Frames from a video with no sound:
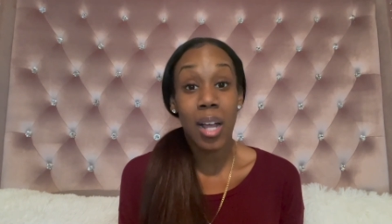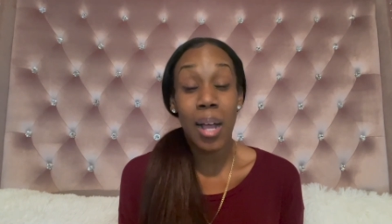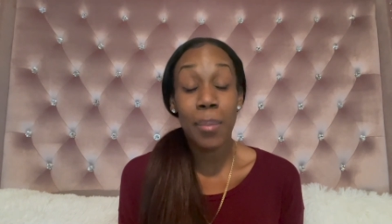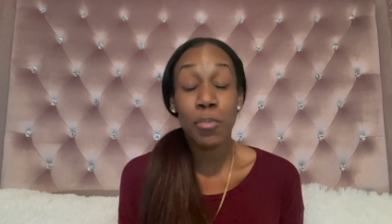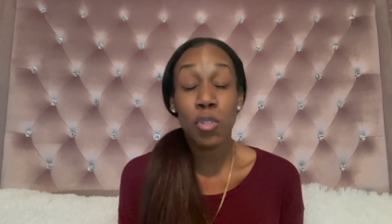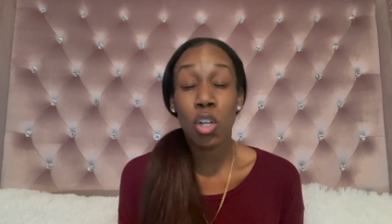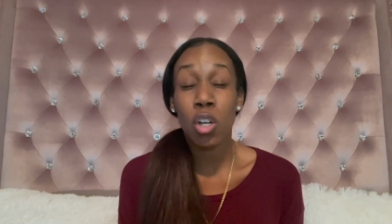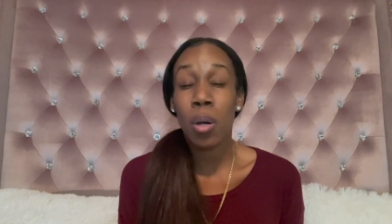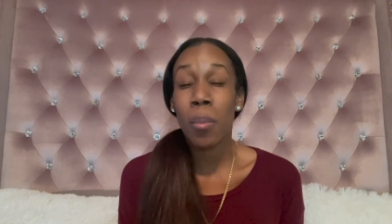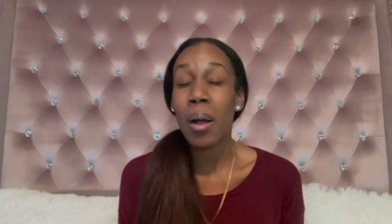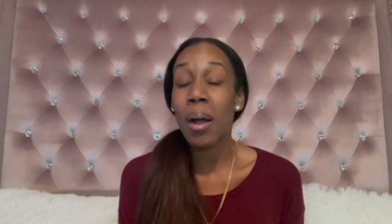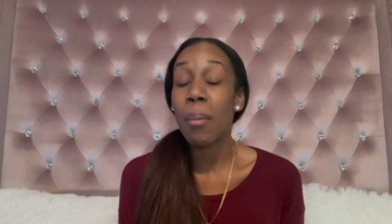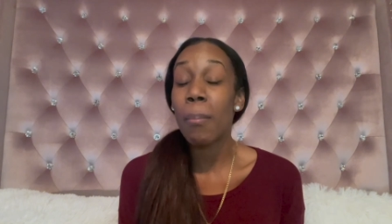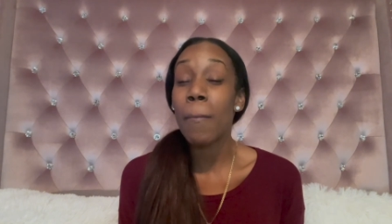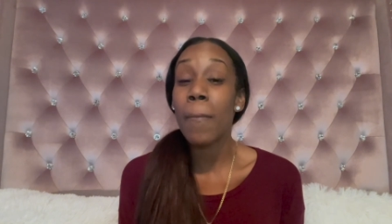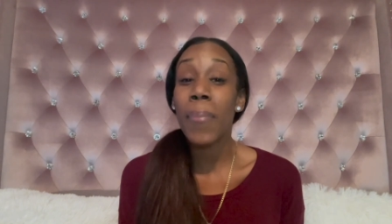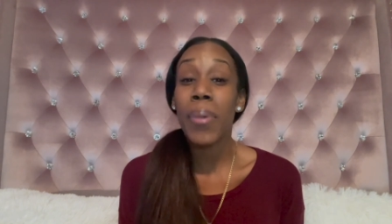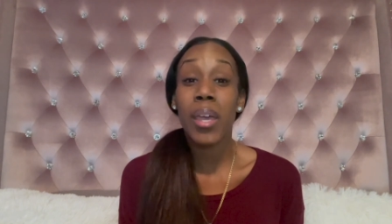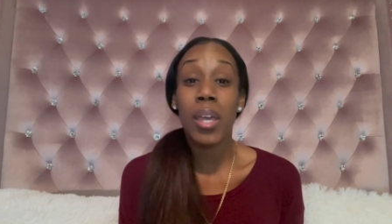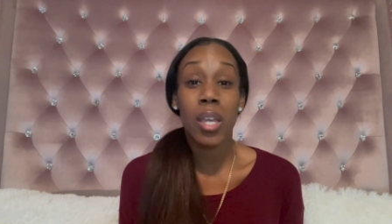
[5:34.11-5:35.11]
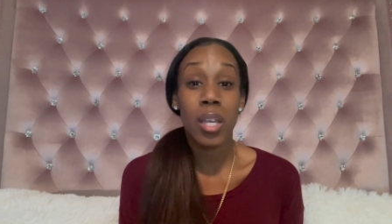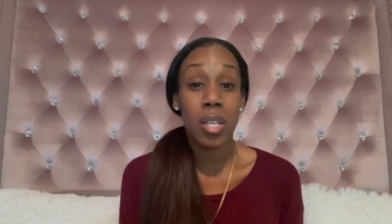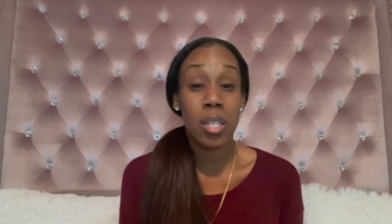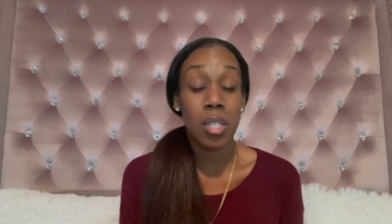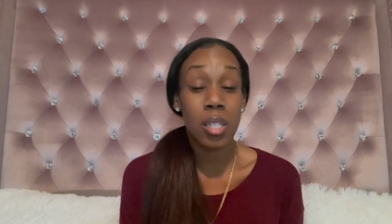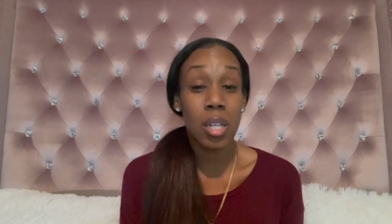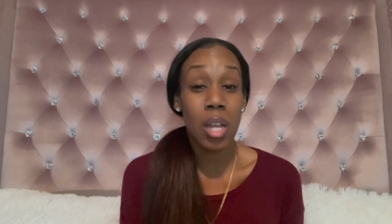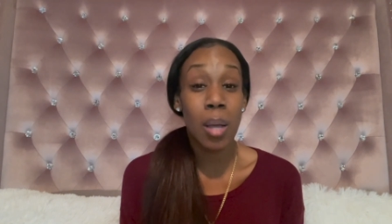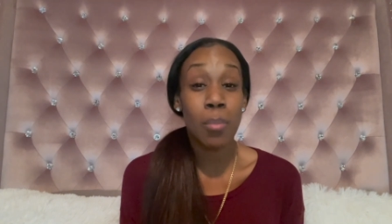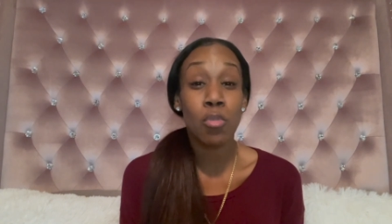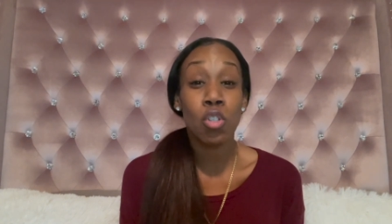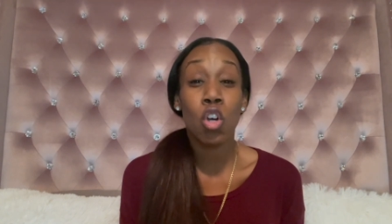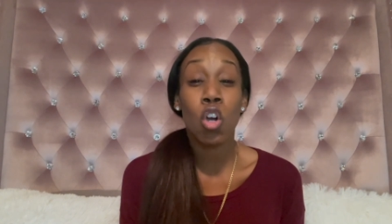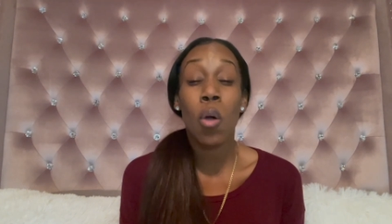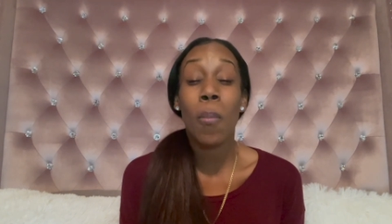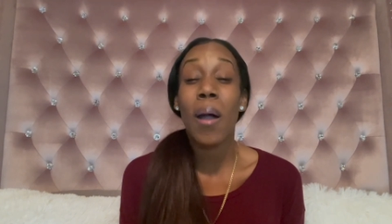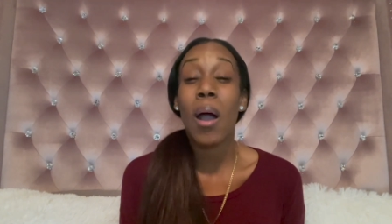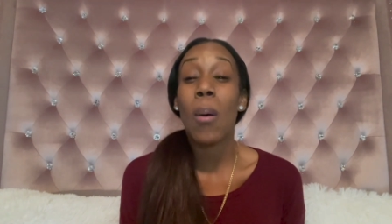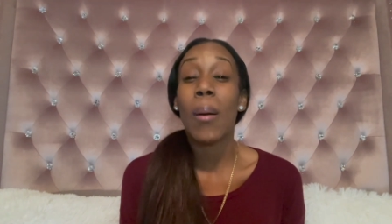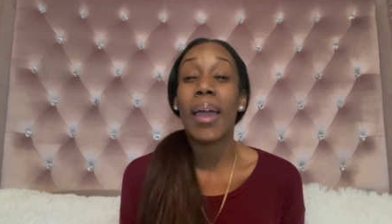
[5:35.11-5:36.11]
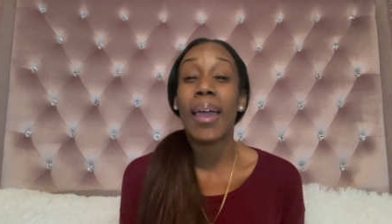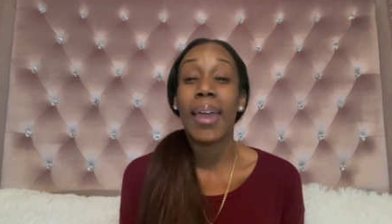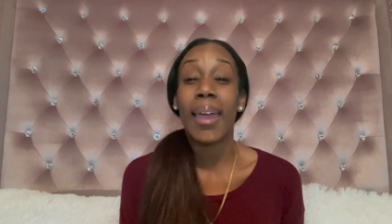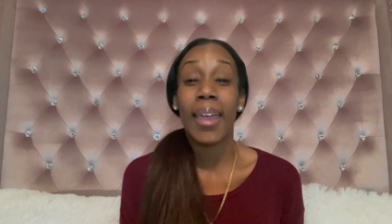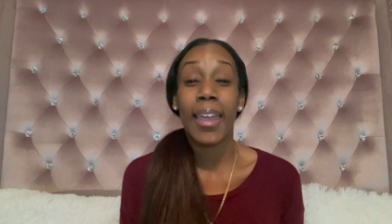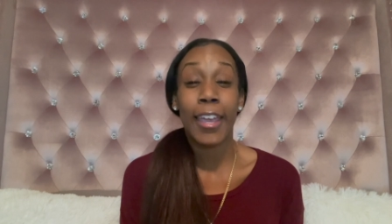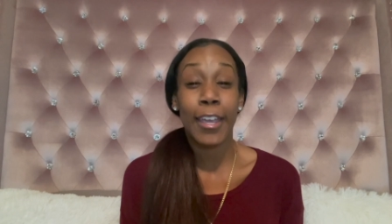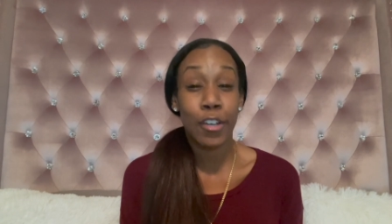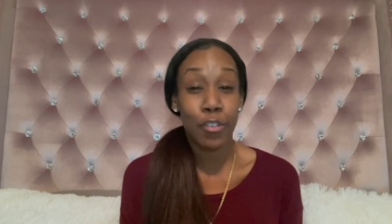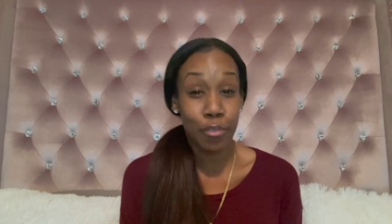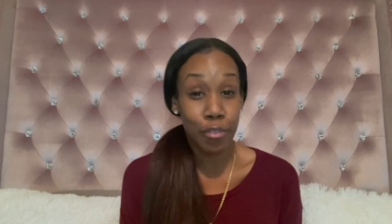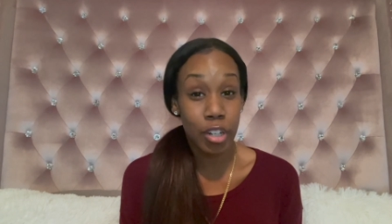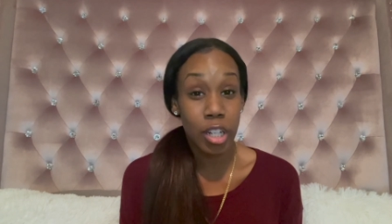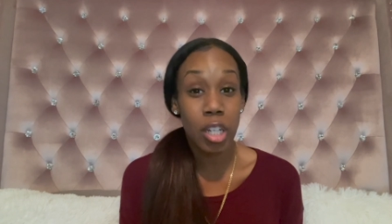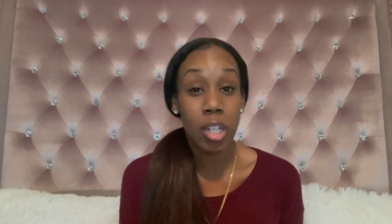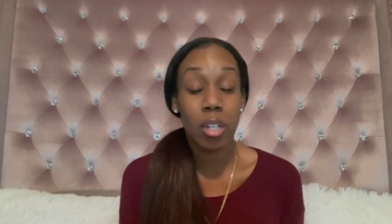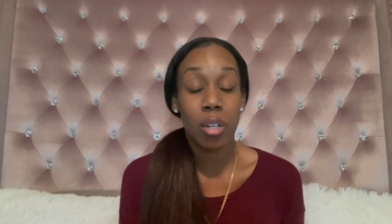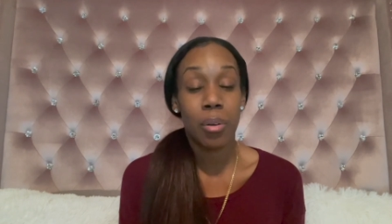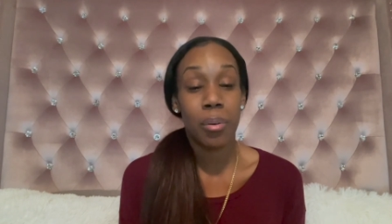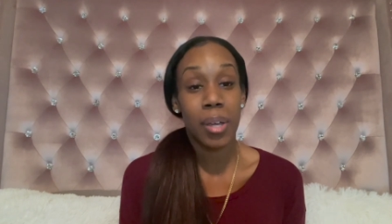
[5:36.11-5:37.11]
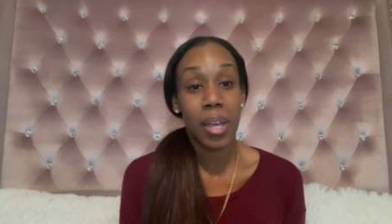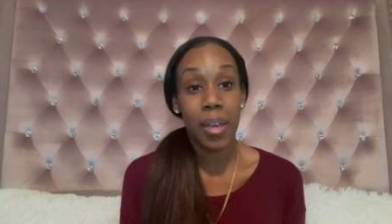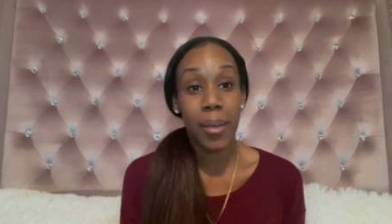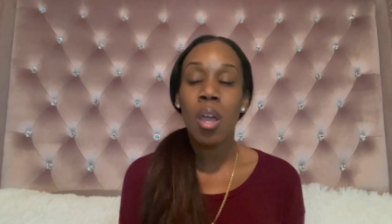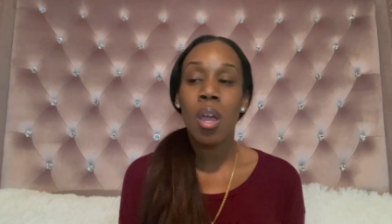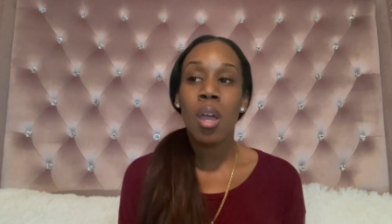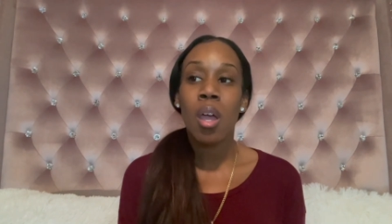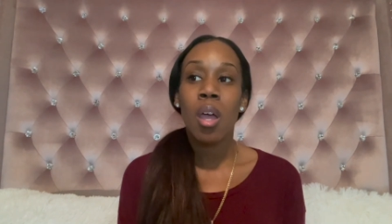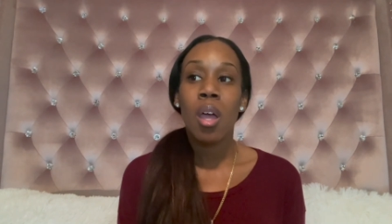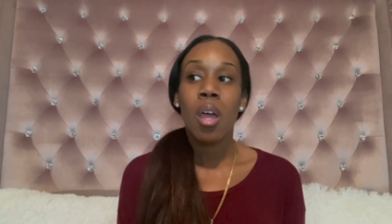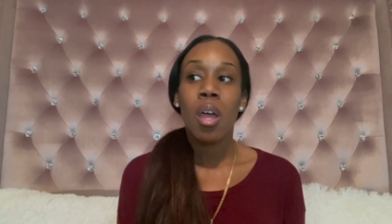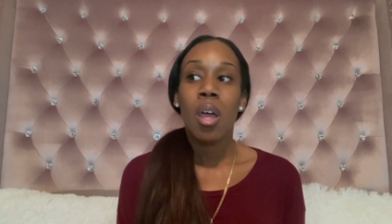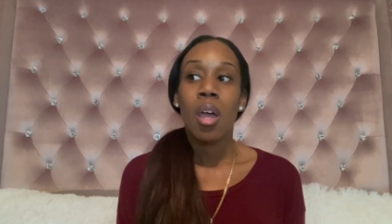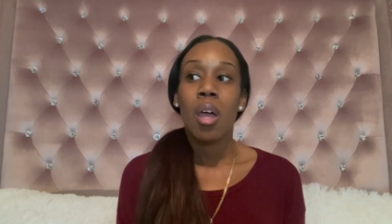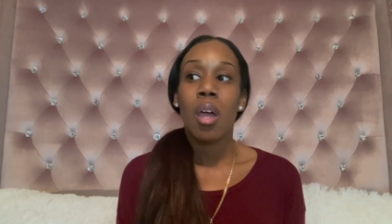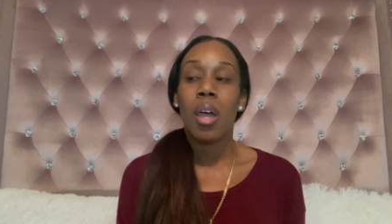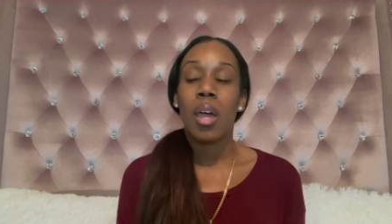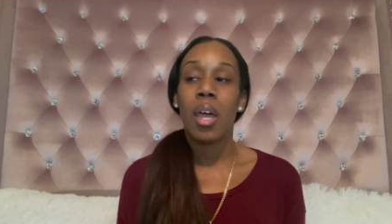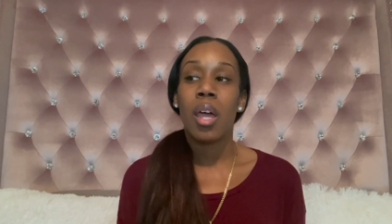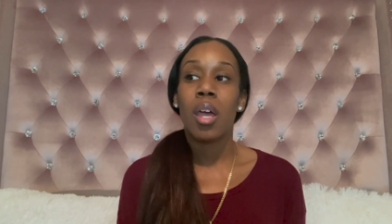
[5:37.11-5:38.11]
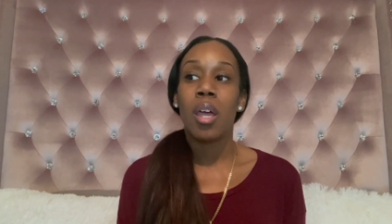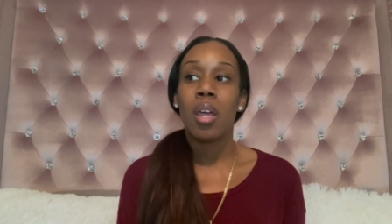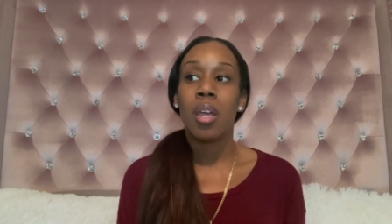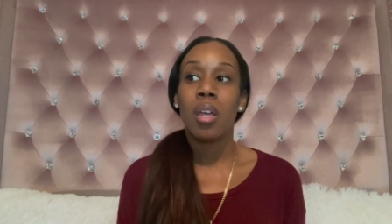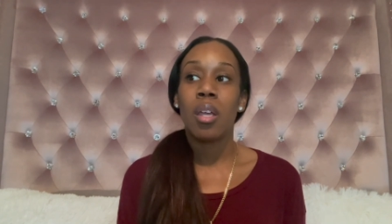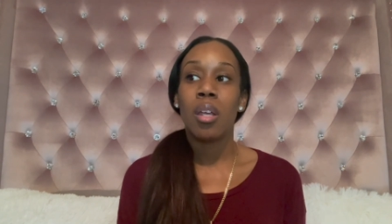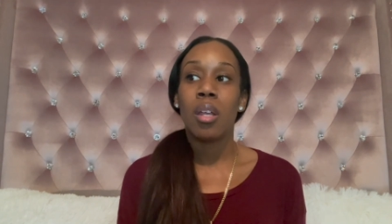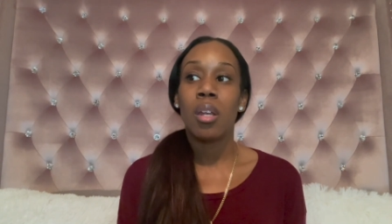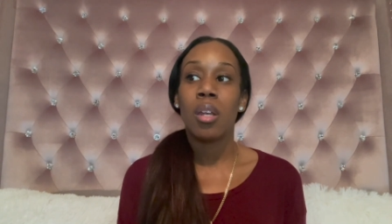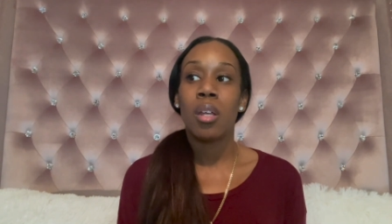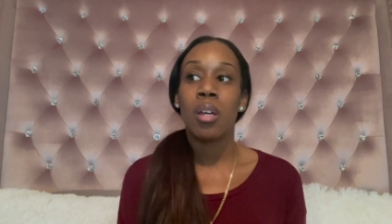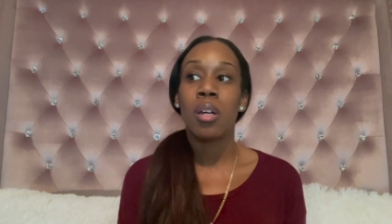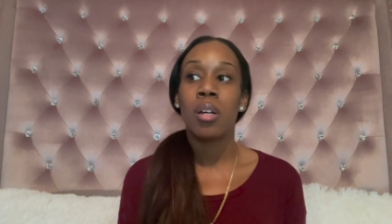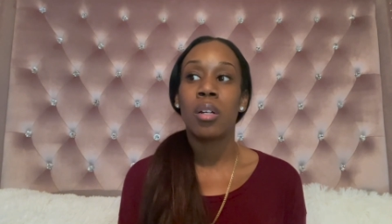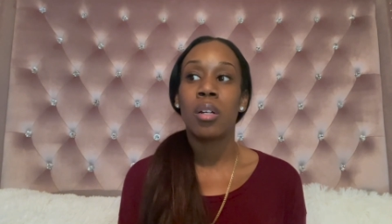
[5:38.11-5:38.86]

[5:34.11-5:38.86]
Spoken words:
I'm talking about pissed. I'm talking about angry, okay? And